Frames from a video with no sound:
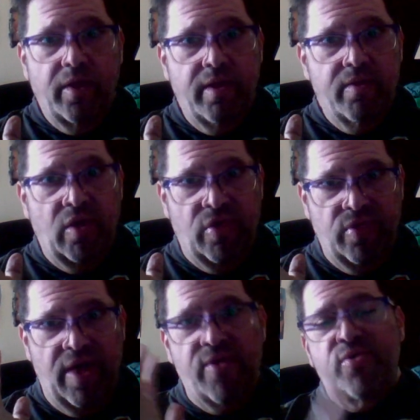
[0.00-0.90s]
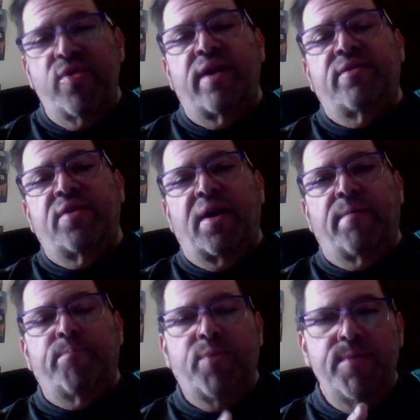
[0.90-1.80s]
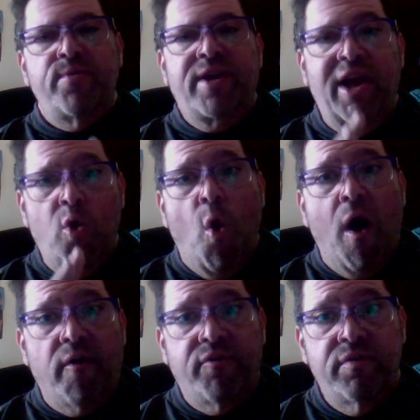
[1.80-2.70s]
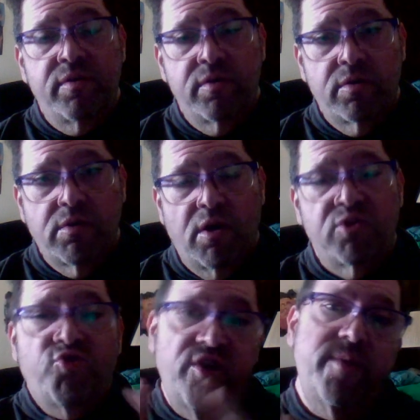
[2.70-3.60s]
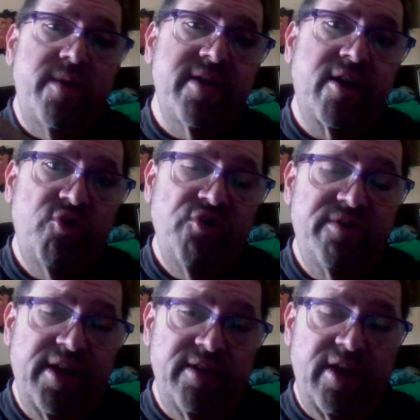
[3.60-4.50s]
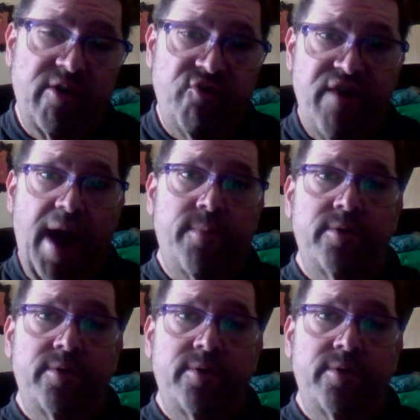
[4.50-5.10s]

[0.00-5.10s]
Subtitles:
that people get off are treating me like crap.